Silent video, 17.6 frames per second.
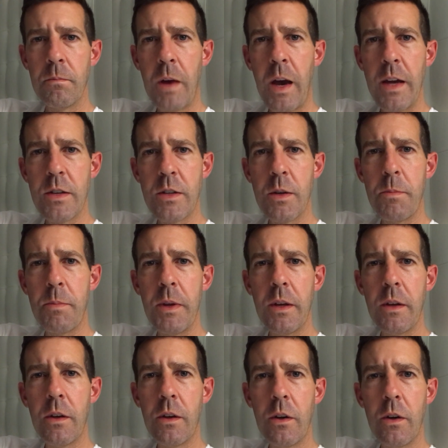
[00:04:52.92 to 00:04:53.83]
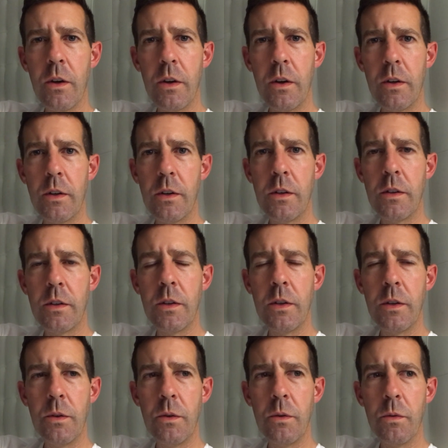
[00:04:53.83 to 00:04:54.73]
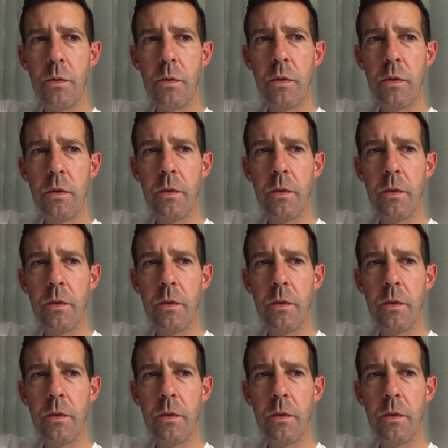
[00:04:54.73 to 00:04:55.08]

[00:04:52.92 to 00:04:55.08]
I should be good to